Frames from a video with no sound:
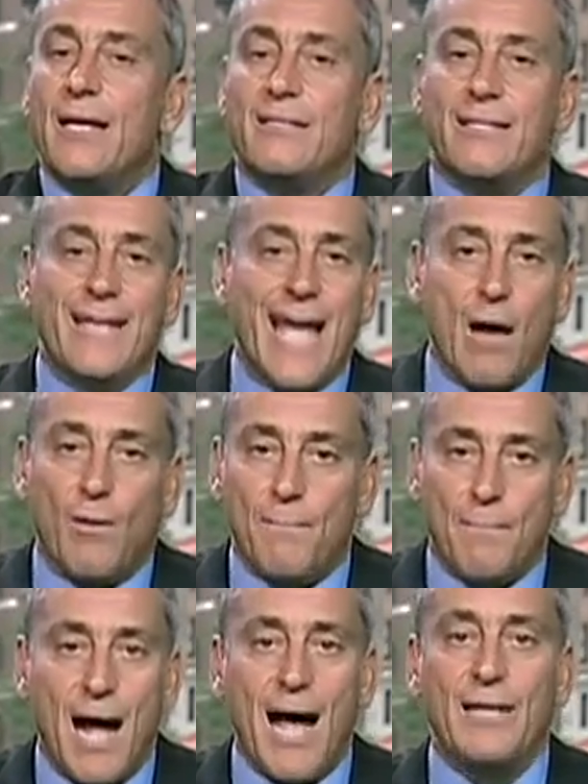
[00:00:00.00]
to now a
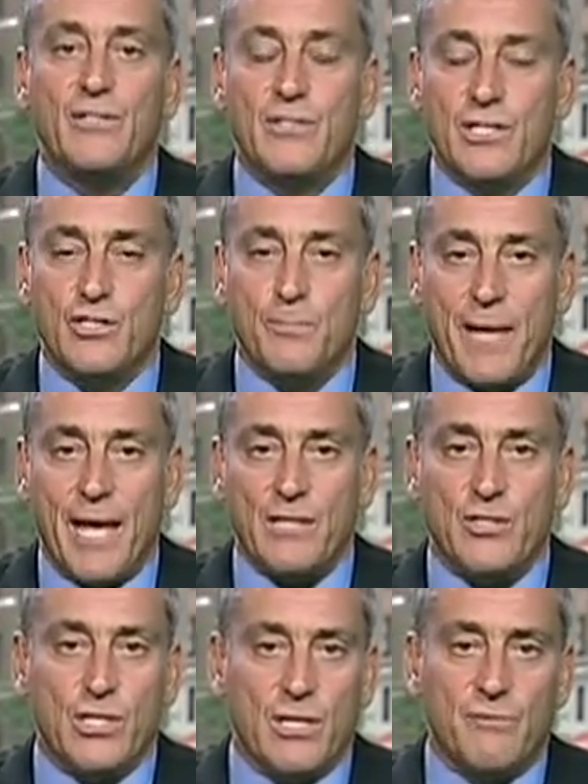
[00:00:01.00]
modest
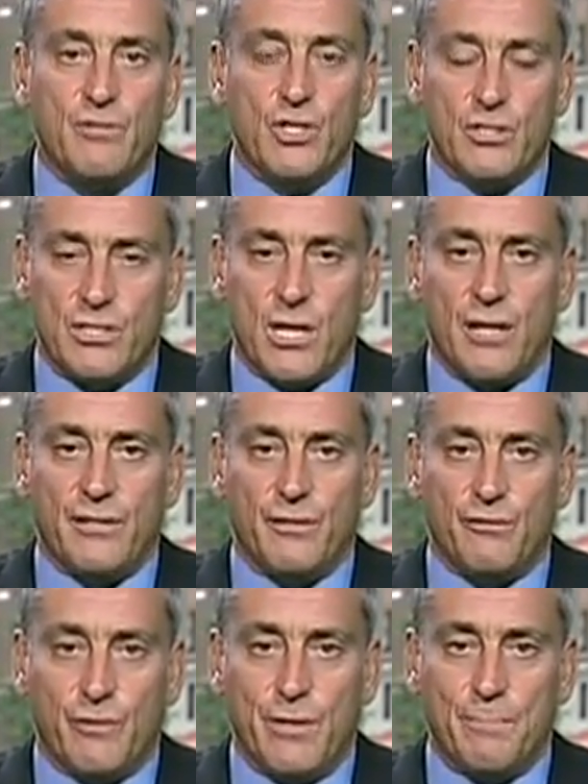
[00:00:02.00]
expansion of just under
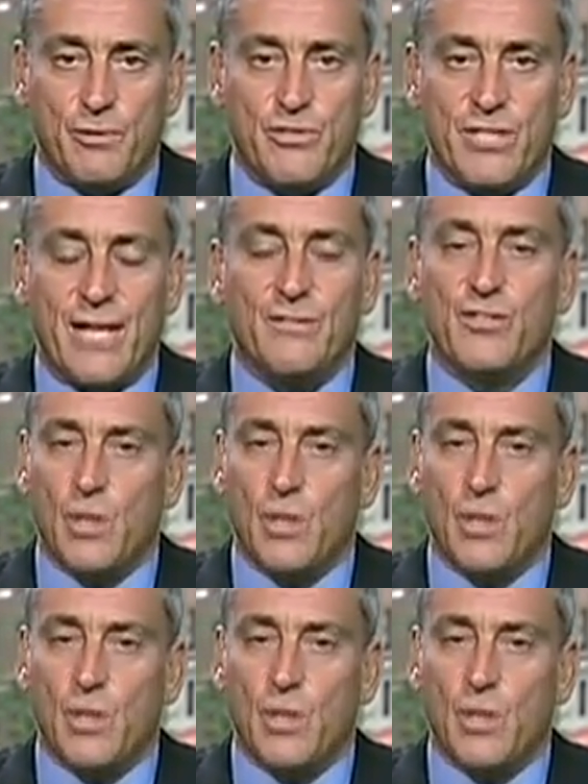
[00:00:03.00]
3%.